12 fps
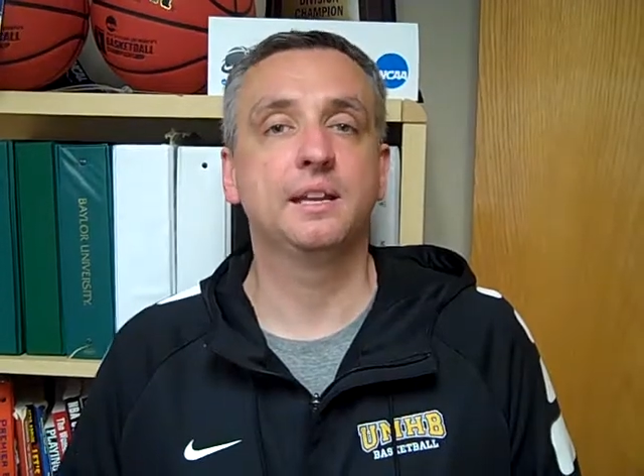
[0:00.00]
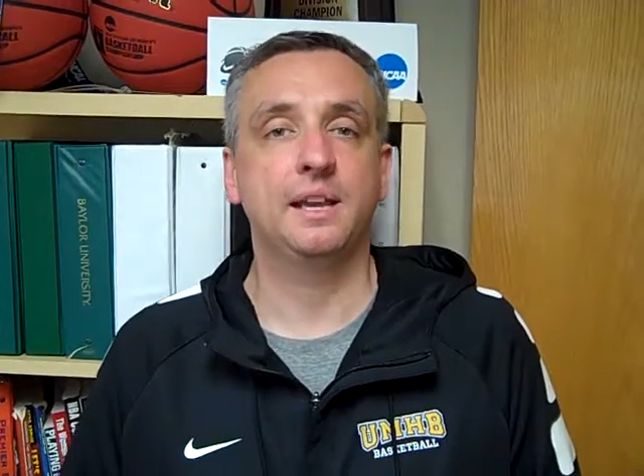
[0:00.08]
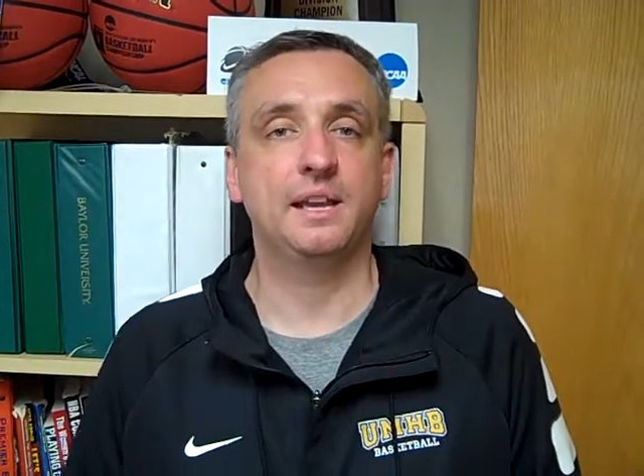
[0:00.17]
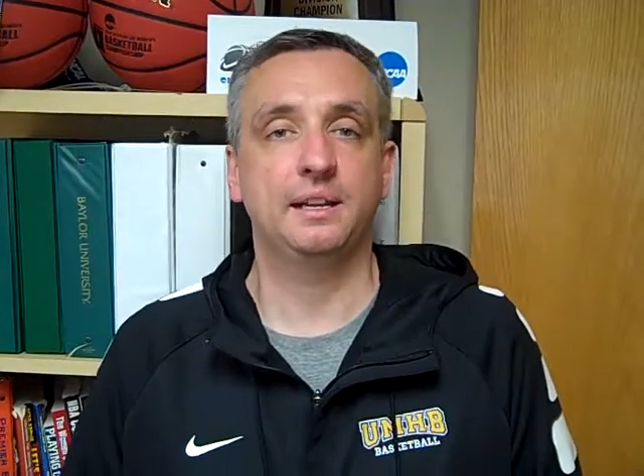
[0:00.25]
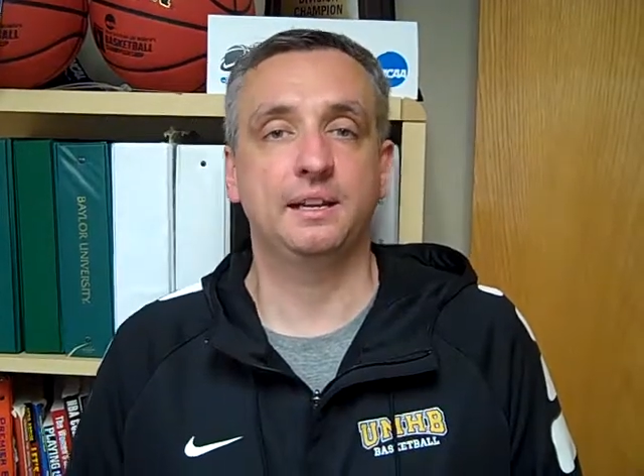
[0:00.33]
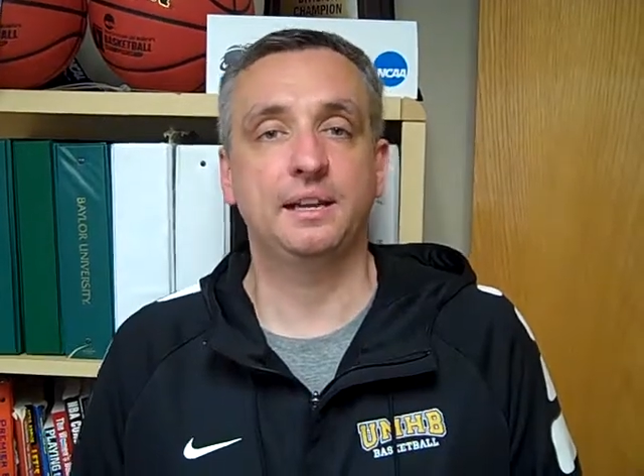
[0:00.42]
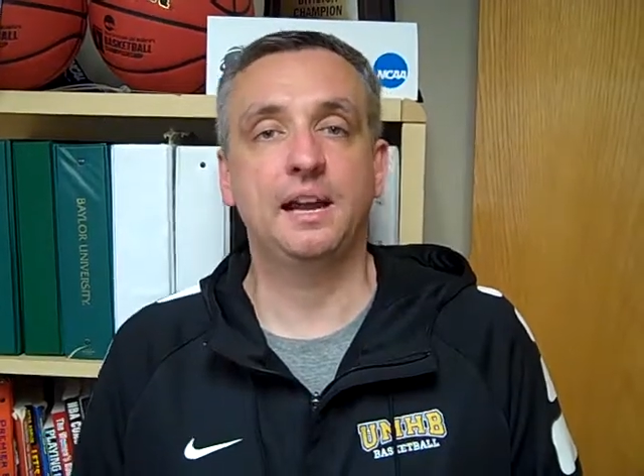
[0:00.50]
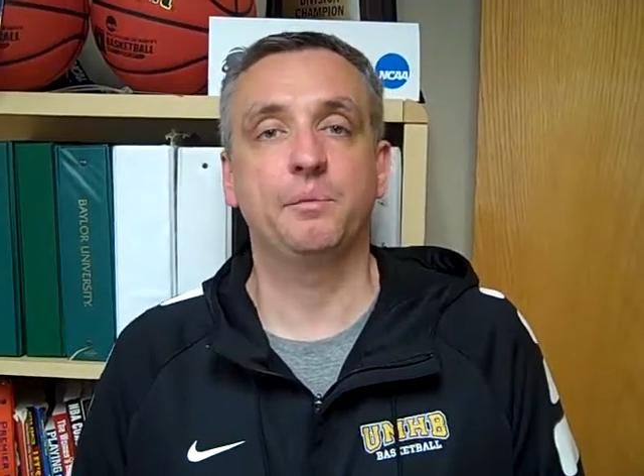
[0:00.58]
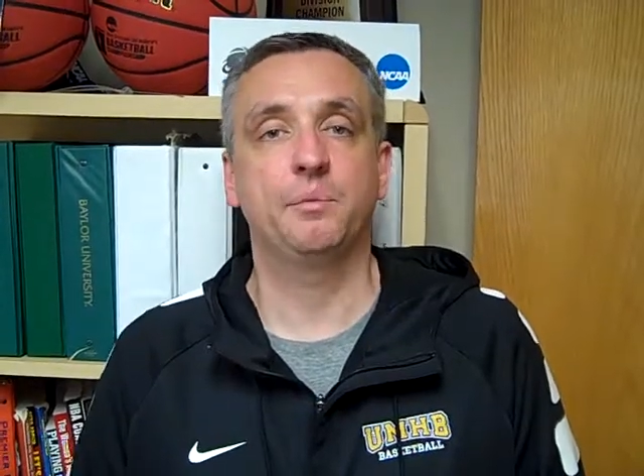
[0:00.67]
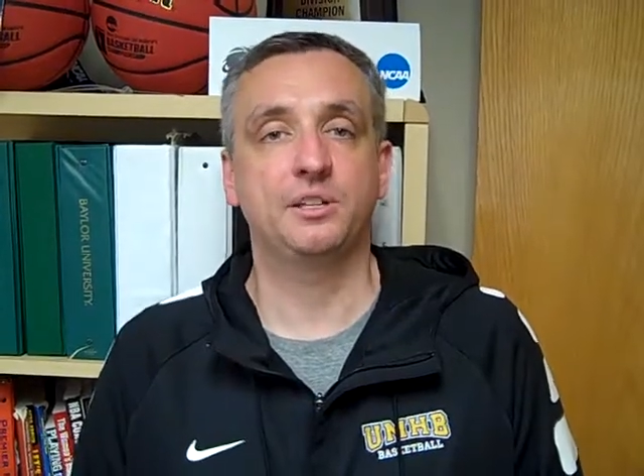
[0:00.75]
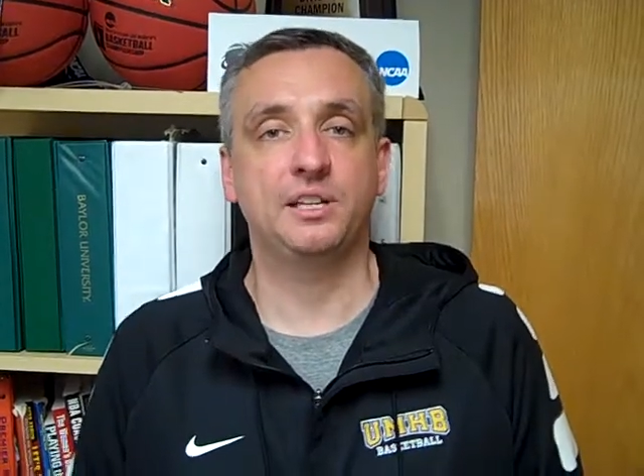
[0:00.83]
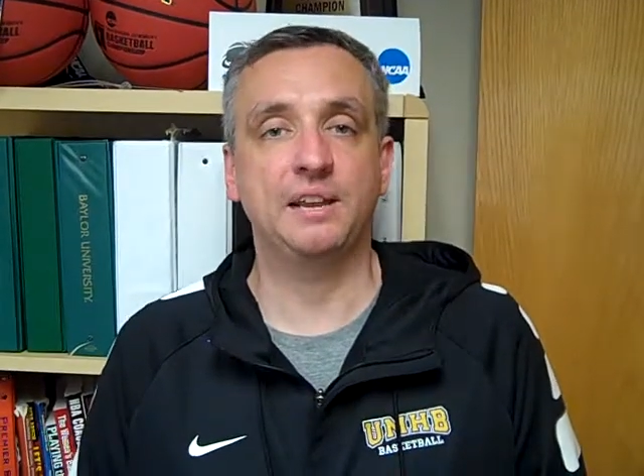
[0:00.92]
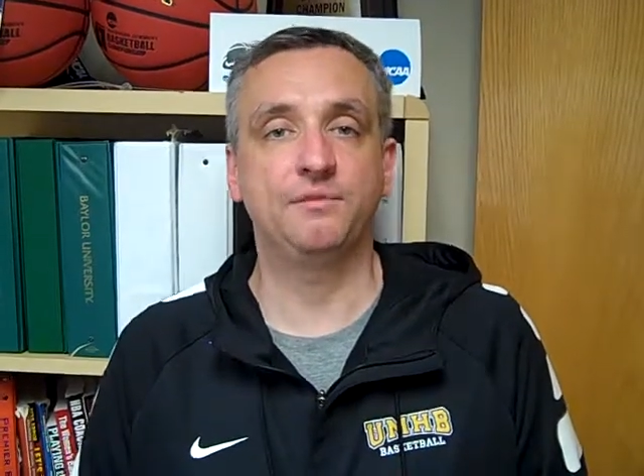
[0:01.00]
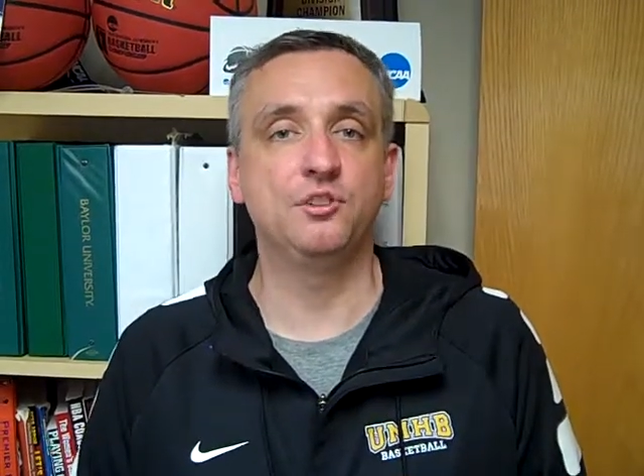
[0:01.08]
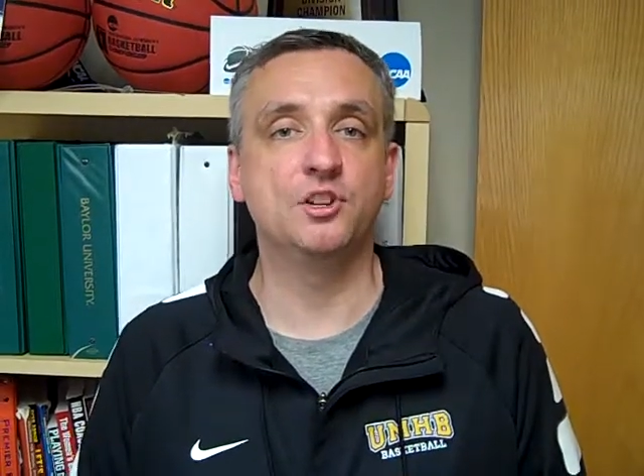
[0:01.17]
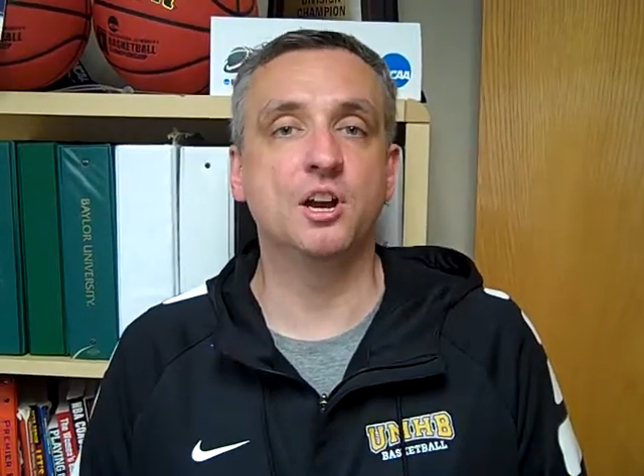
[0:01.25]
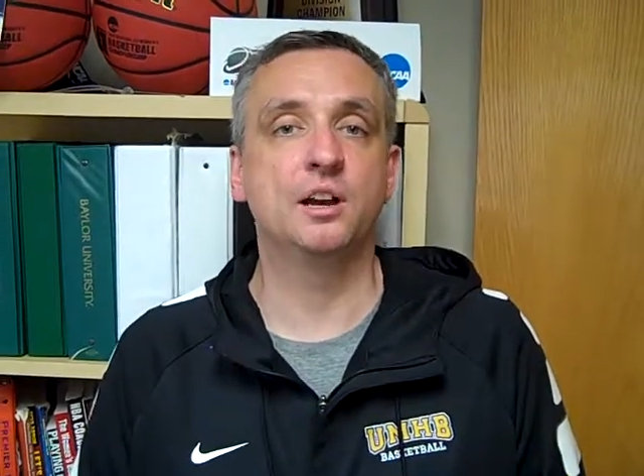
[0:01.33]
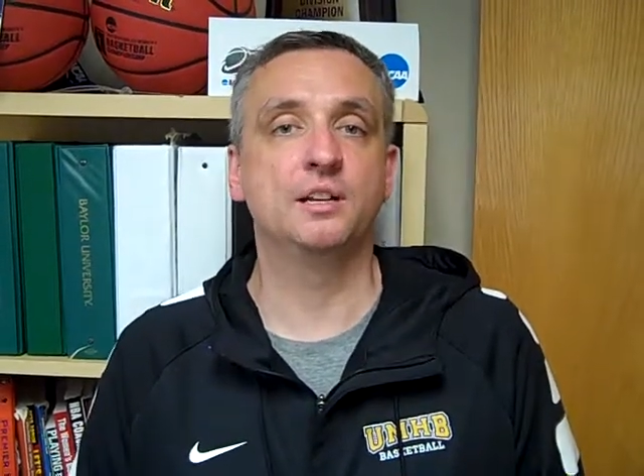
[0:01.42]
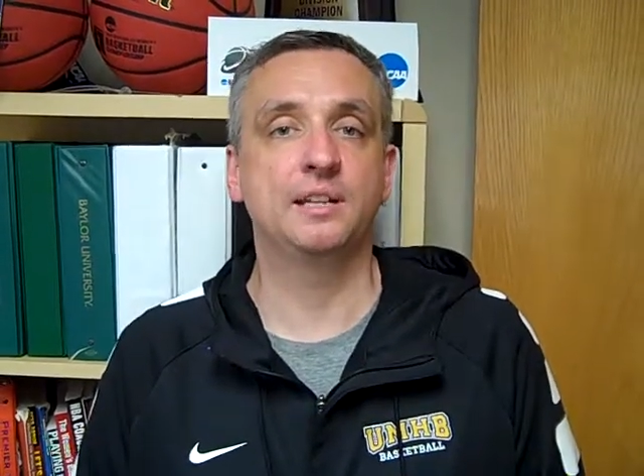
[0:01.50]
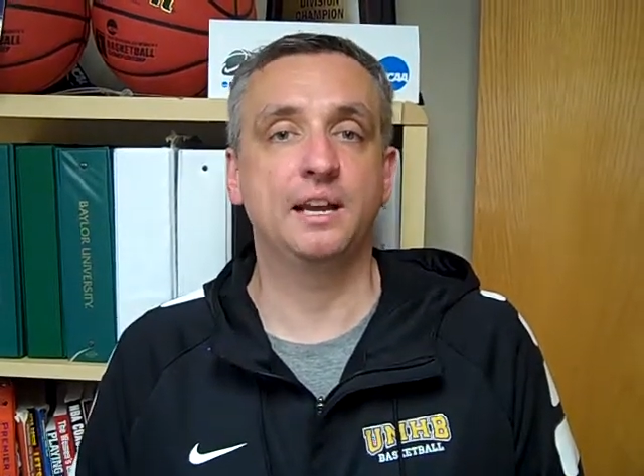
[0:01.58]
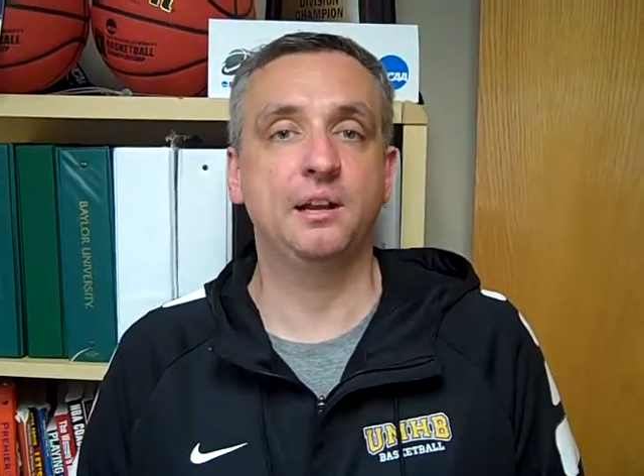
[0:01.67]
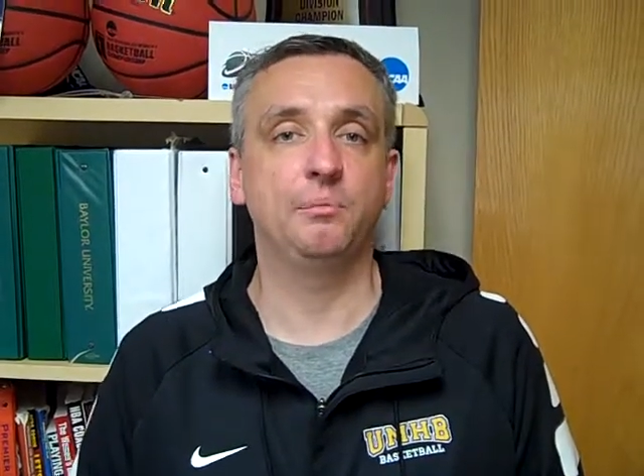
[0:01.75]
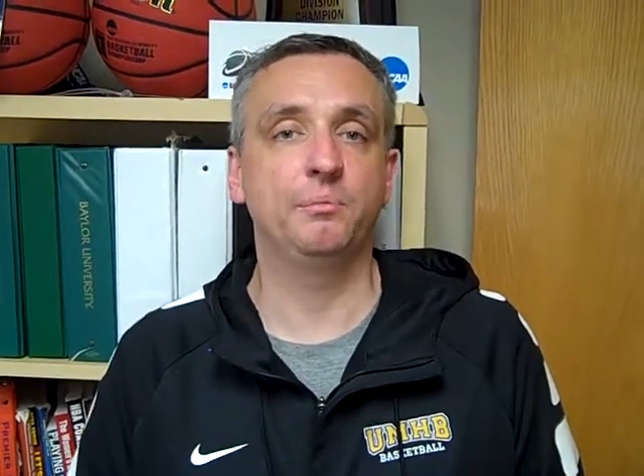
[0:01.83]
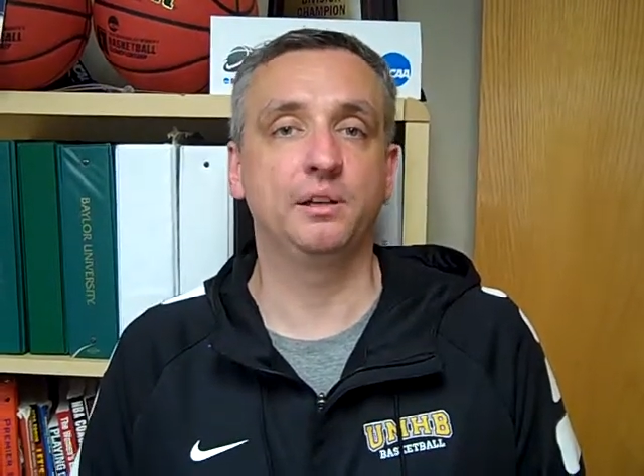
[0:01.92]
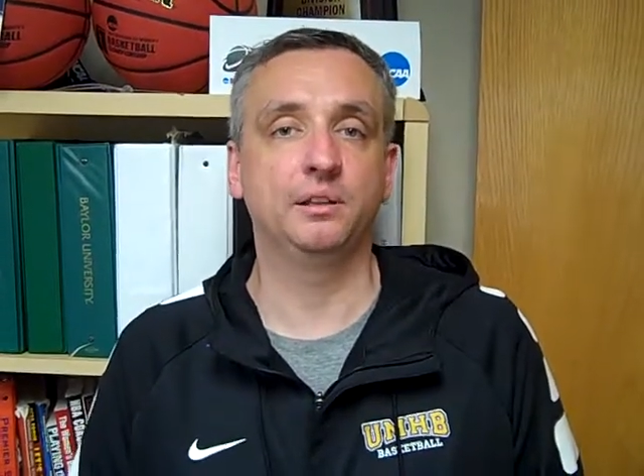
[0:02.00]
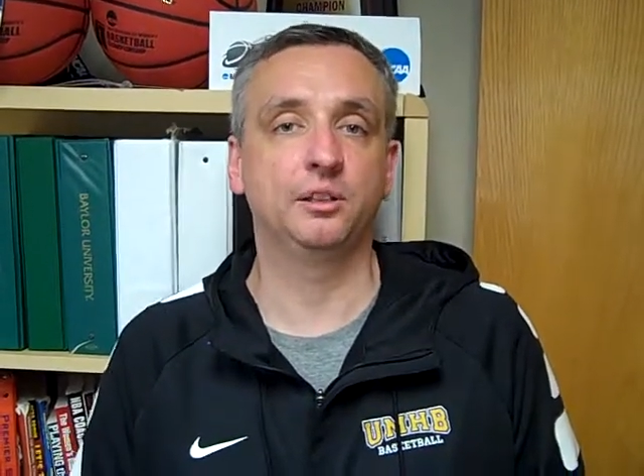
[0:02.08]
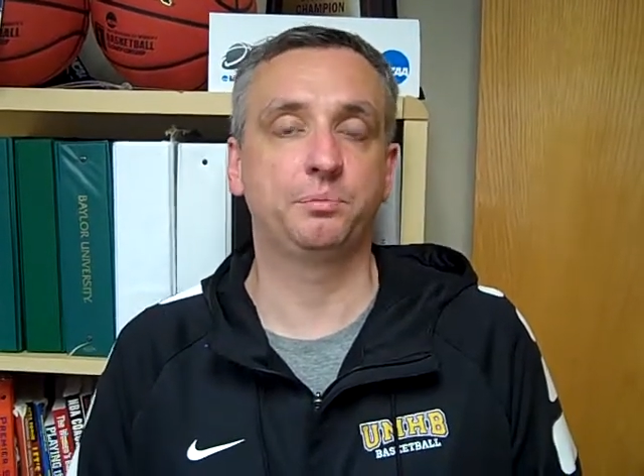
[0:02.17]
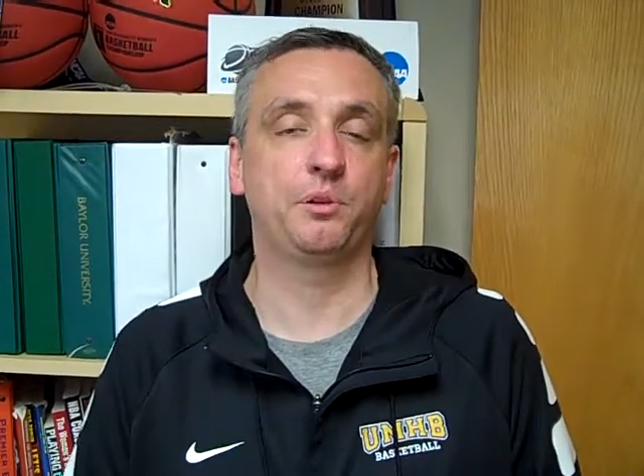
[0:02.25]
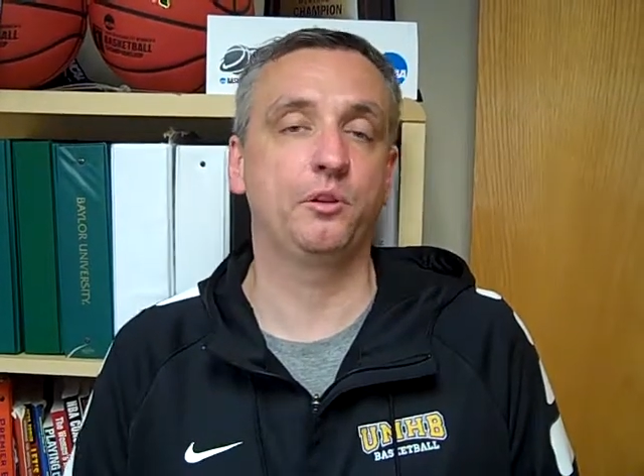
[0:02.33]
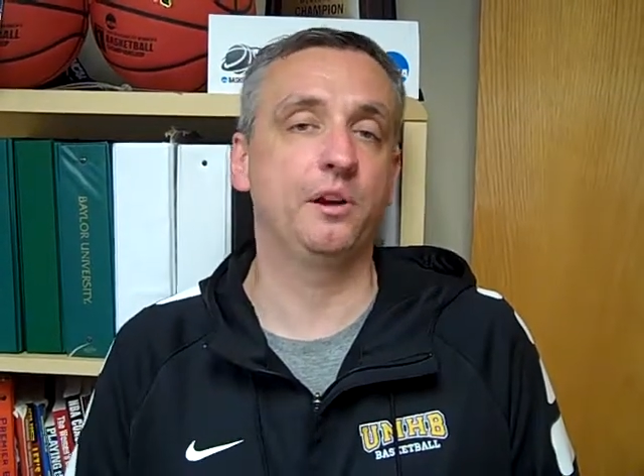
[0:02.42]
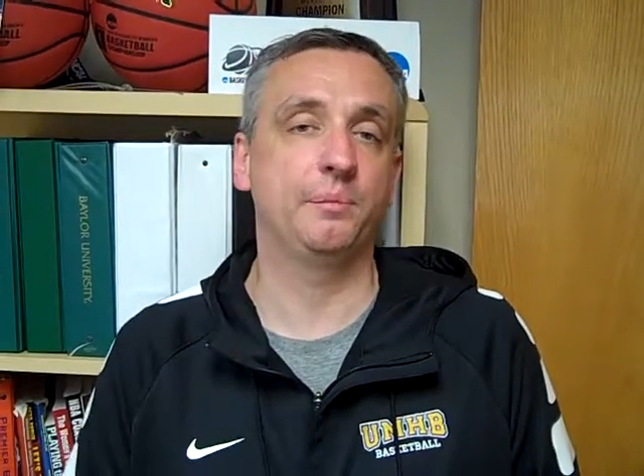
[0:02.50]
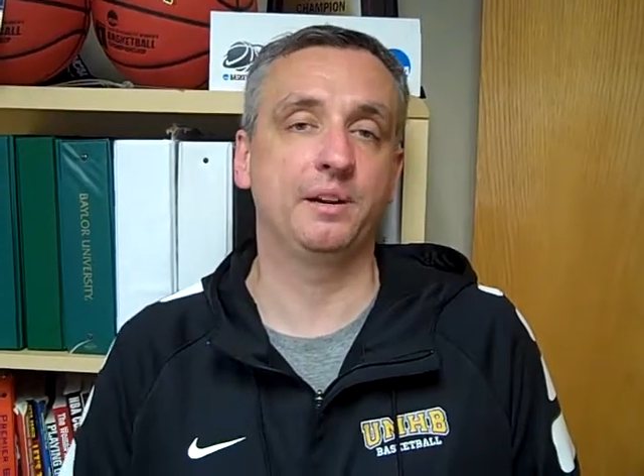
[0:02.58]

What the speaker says: and how much they've done to help build this program,